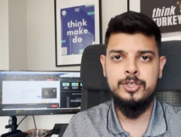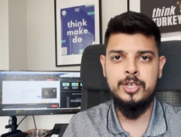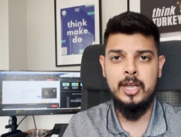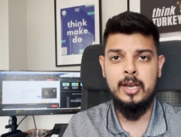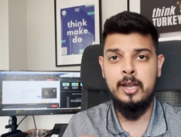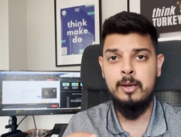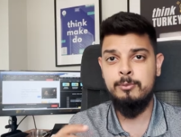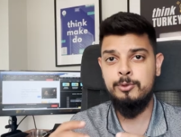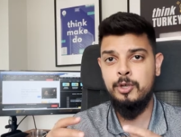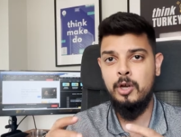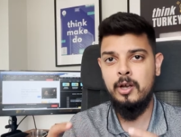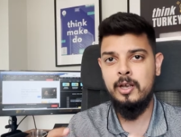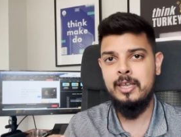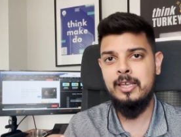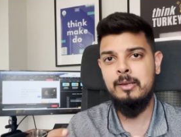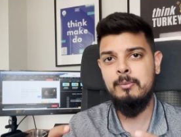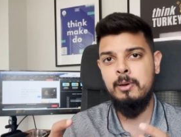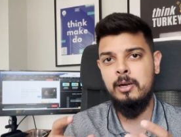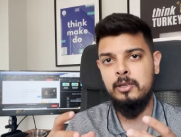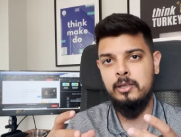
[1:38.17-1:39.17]
And I'm
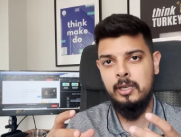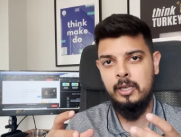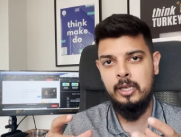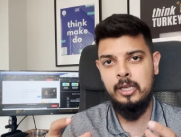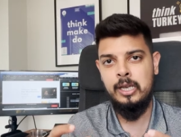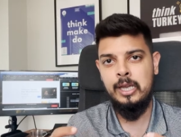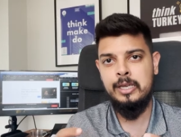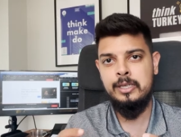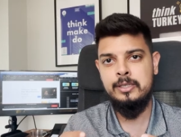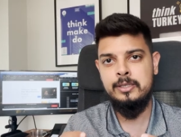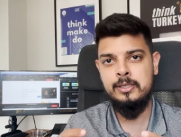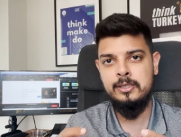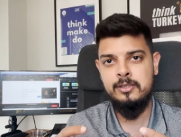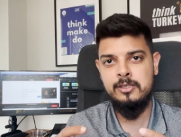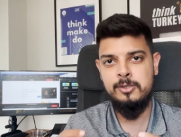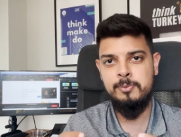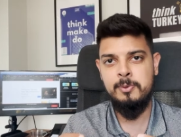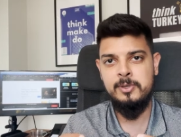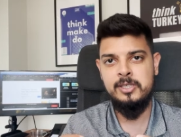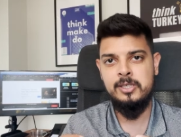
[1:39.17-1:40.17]
talking about London
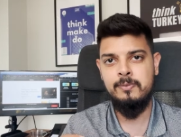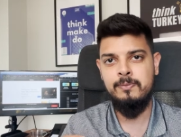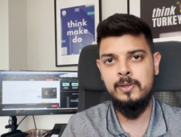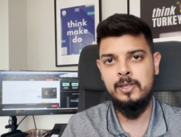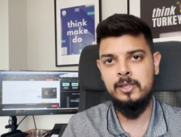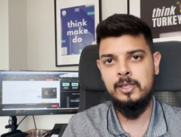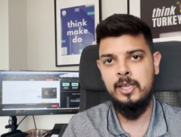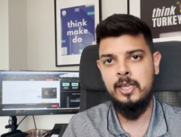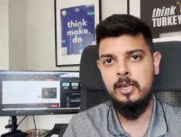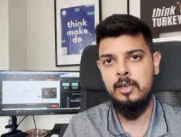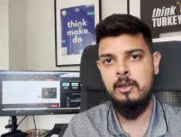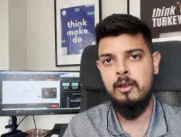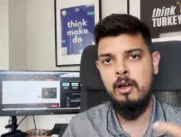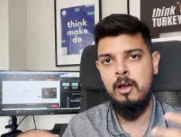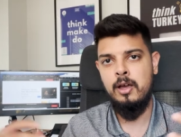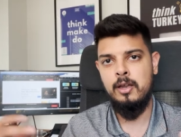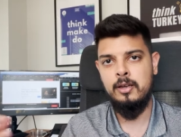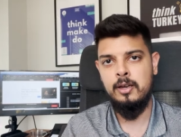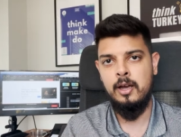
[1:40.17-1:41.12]
specifically and not